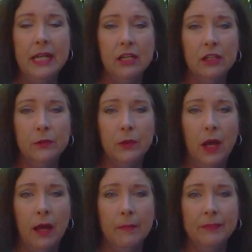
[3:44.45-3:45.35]
he could
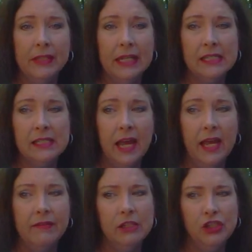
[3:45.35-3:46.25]
um, get saved.